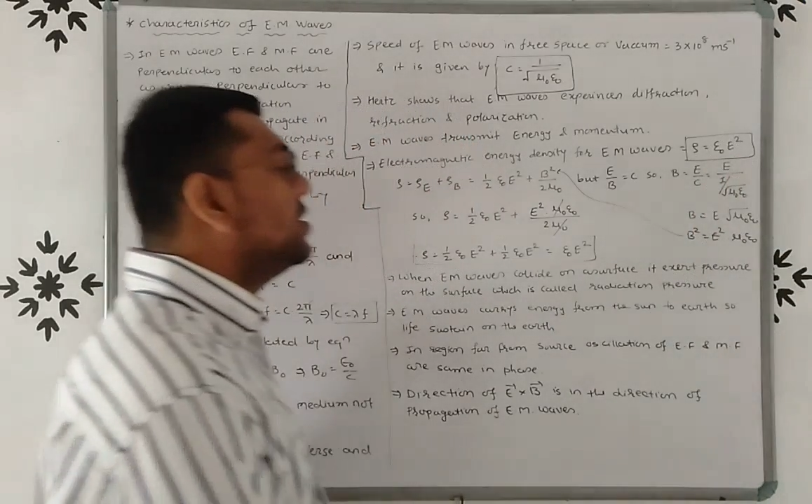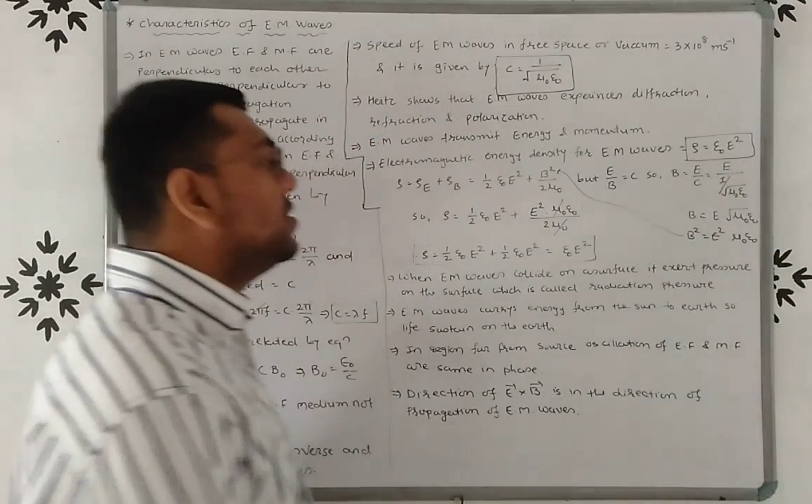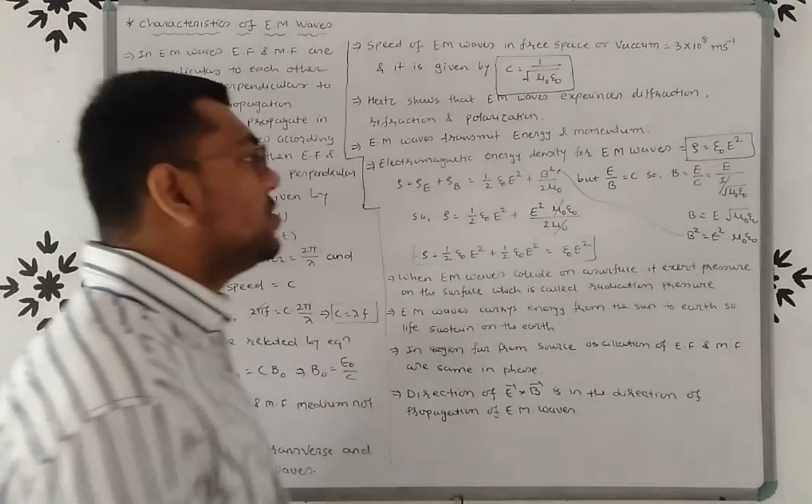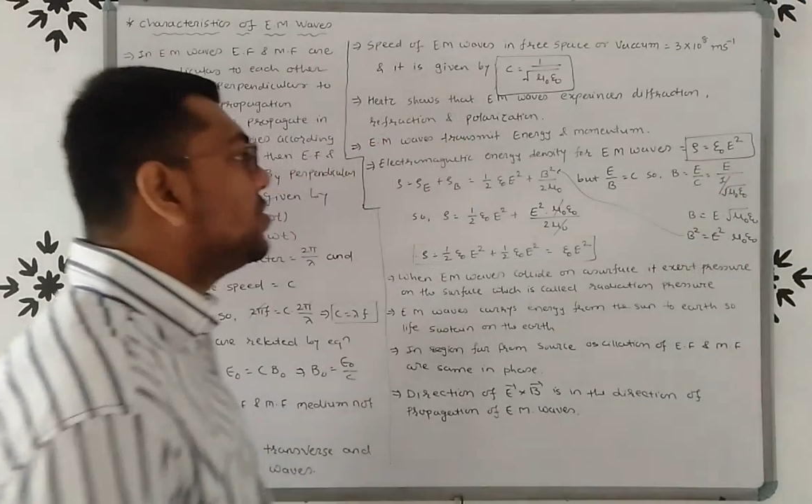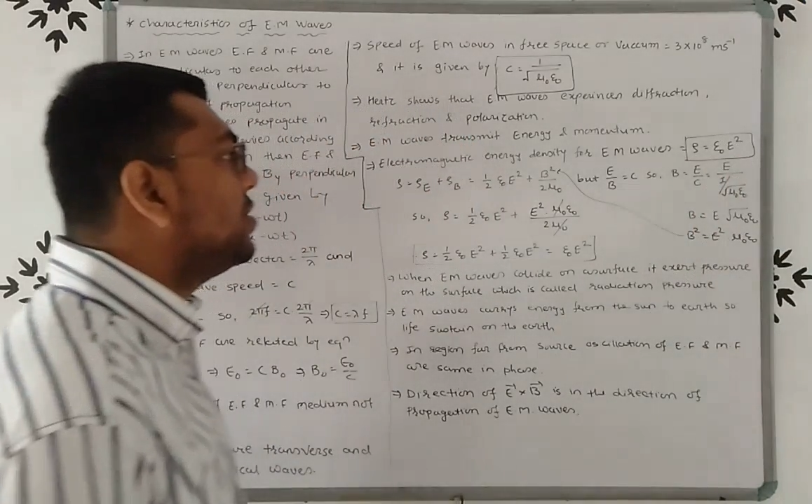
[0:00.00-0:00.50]

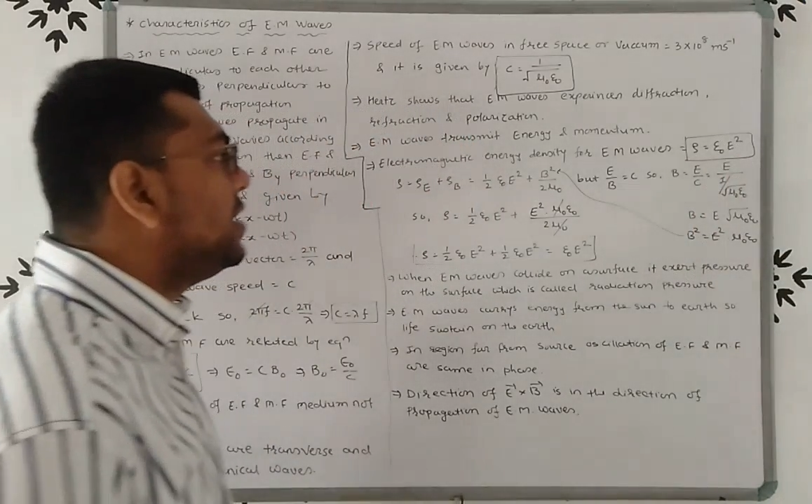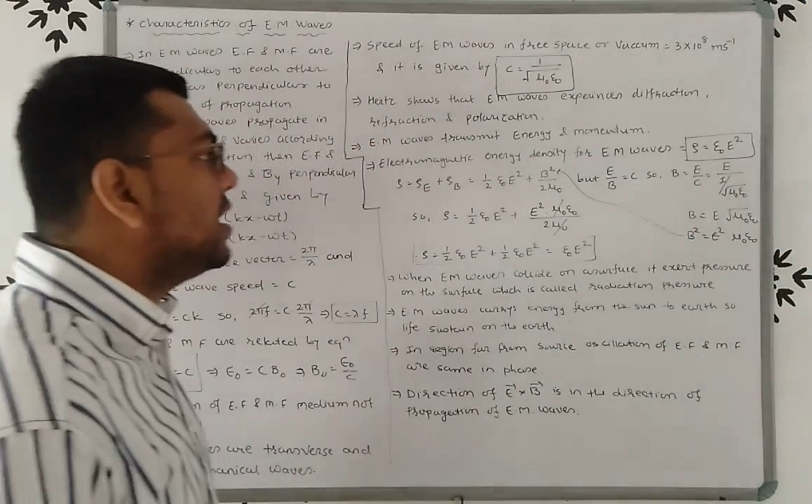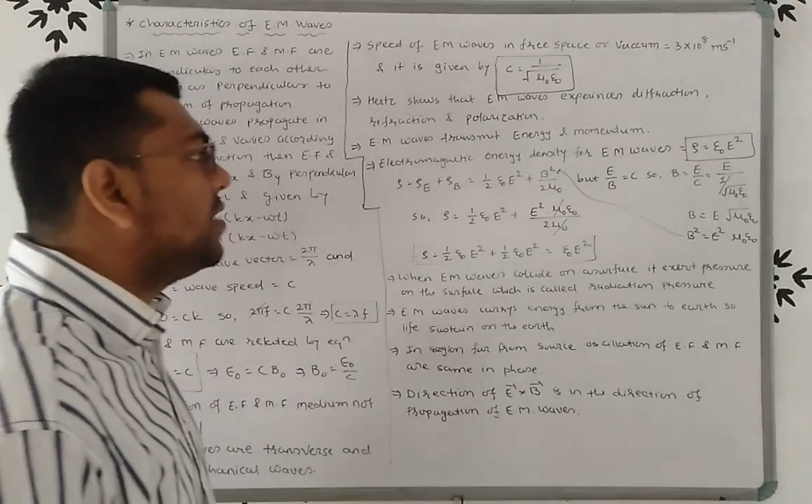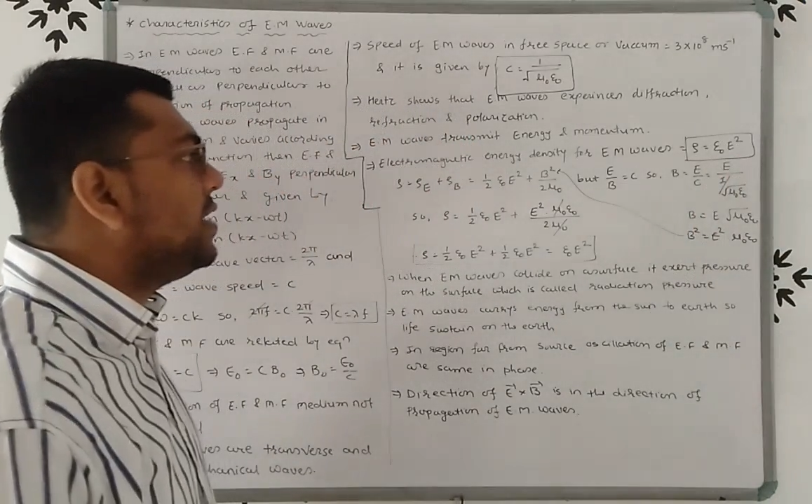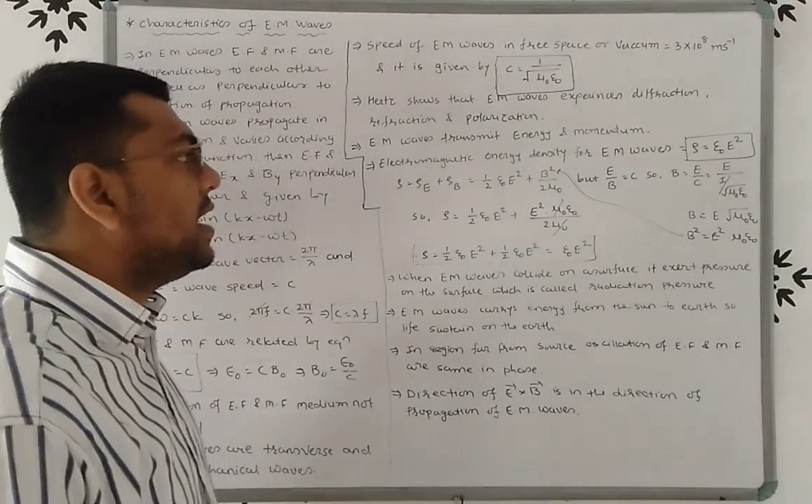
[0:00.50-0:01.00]
So
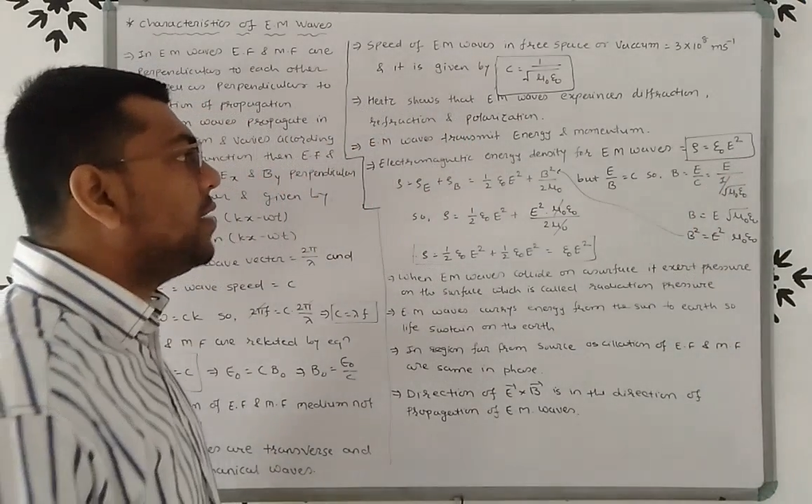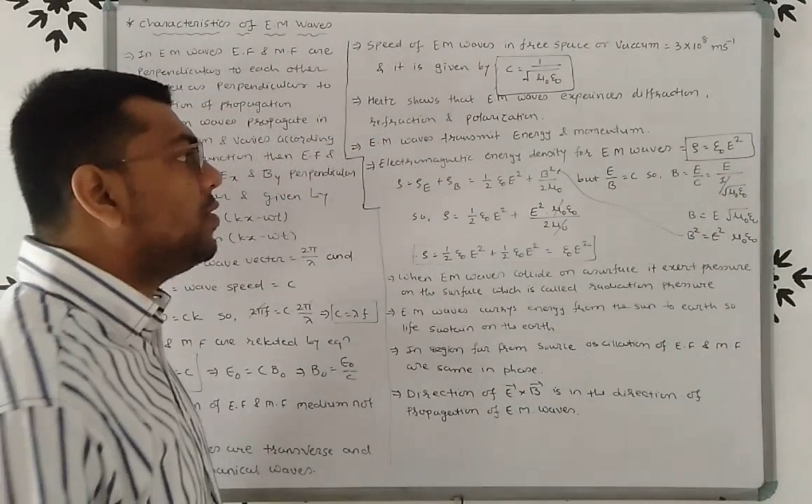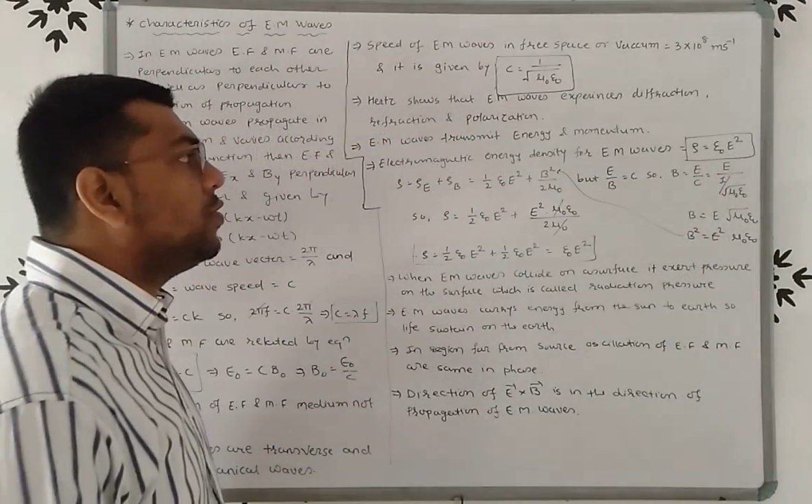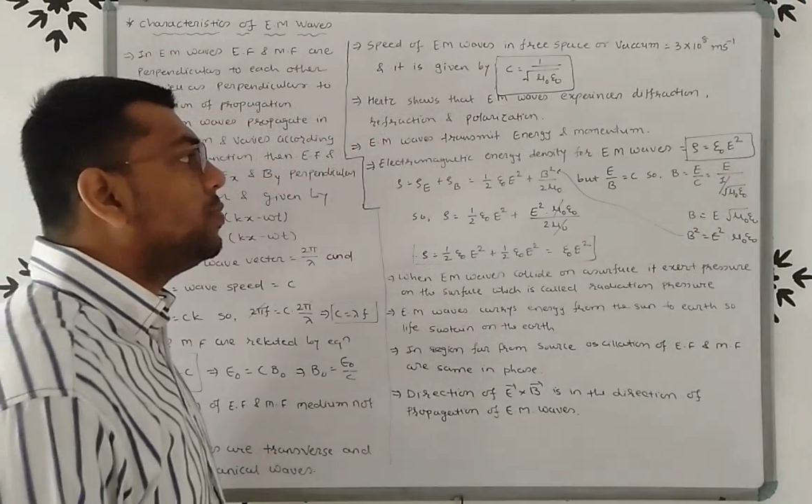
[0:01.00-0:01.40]
here we have to